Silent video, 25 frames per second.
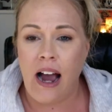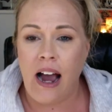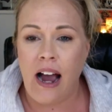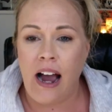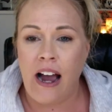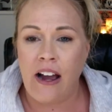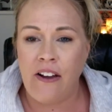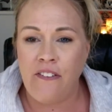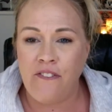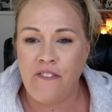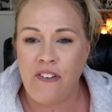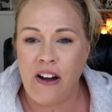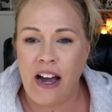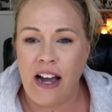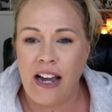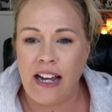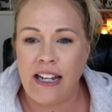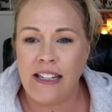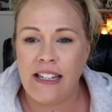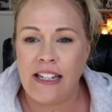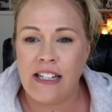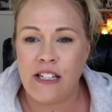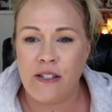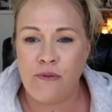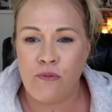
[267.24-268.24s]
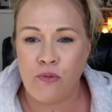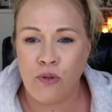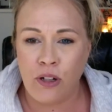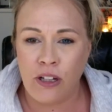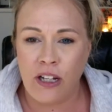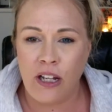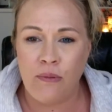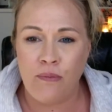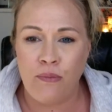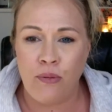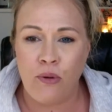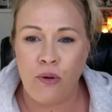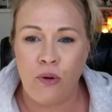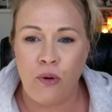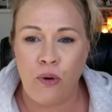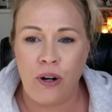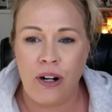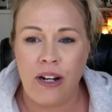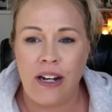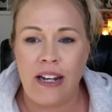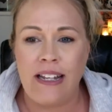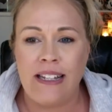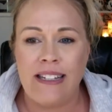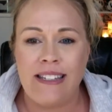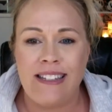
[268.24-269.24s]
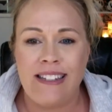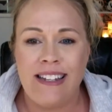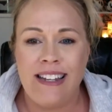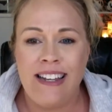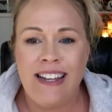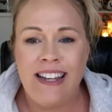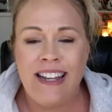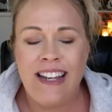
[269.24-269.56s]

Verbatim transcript: i find that's really important is